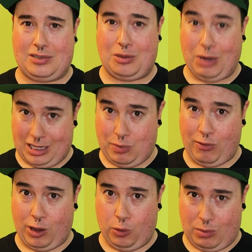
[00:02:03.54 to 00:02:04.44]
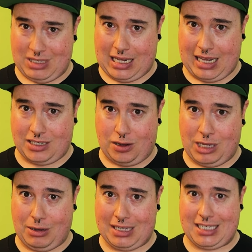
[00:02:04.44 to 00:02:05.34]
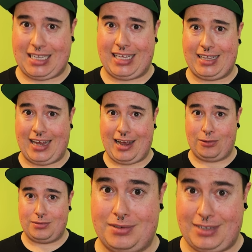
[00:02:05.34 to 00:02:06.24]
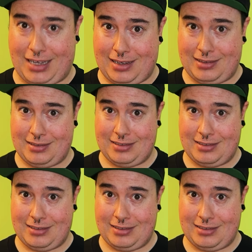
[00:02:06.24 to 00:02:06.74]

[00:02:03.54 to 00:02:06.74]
come on, let's be real, when was the last time that you actually cleaned that out? Yeah?